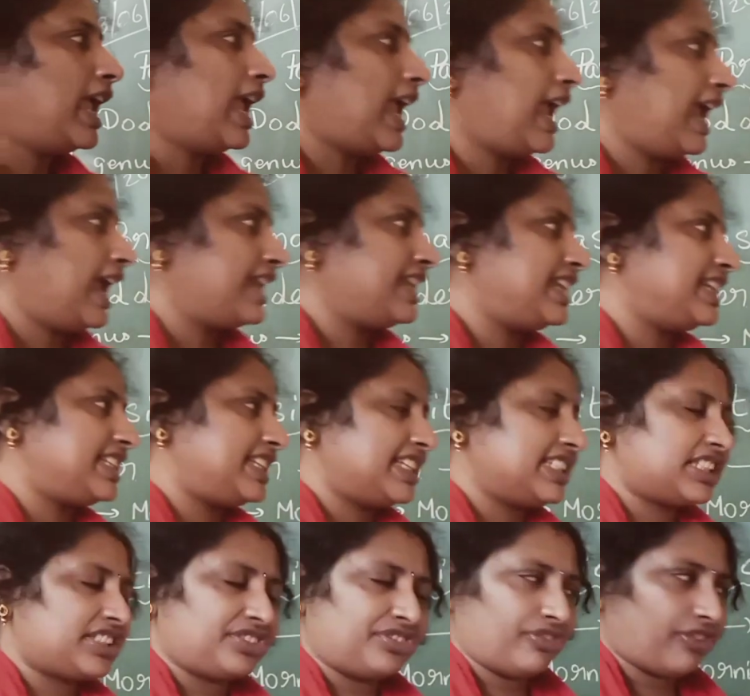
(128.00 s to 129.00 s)
and it
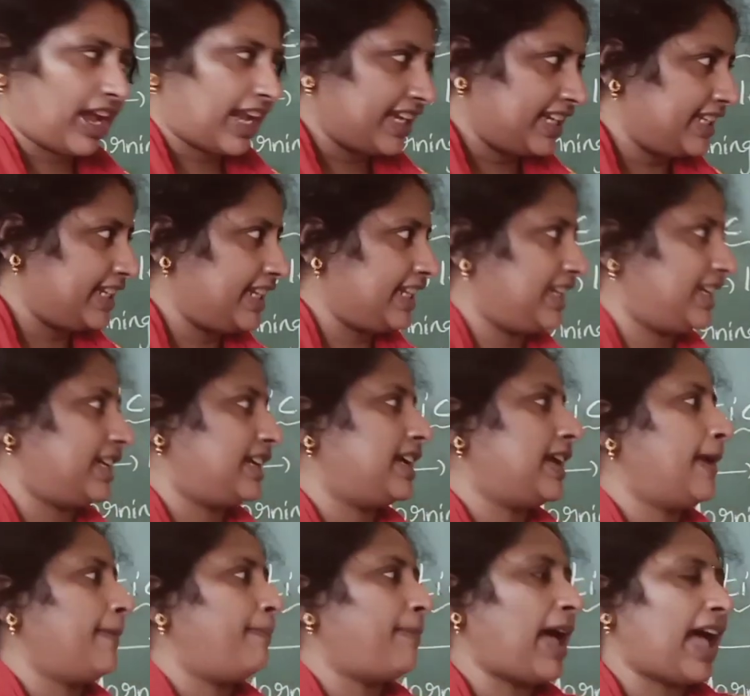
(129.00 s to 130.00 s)
is twining,
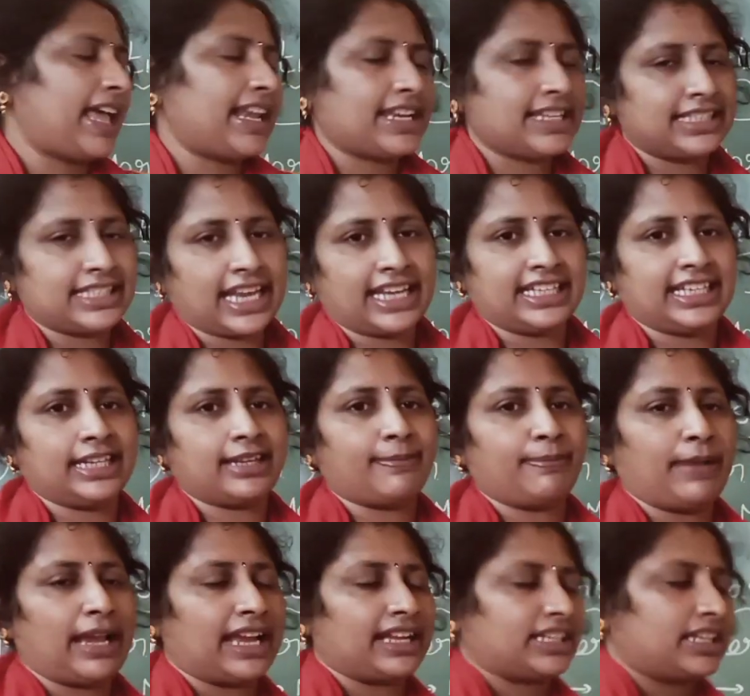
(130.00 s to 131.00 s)

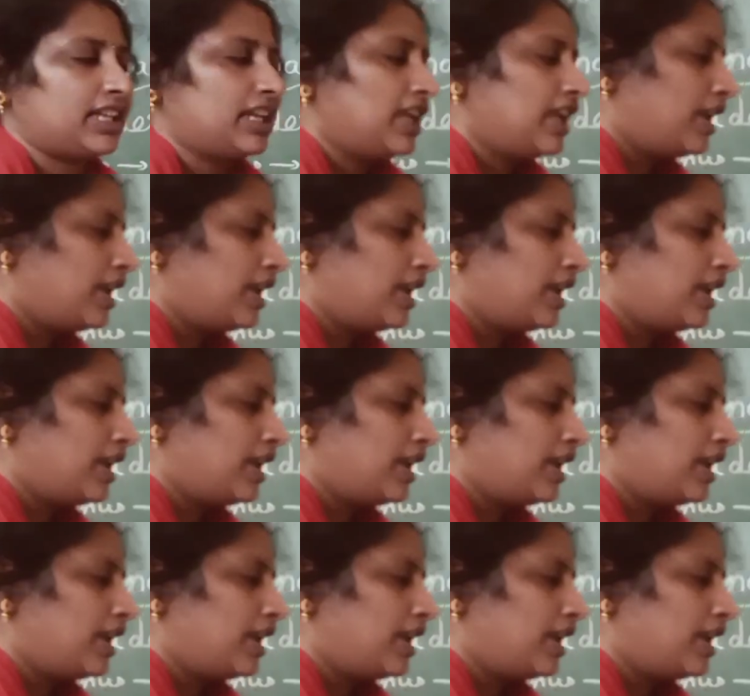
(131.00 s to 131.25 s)
parasitic plant.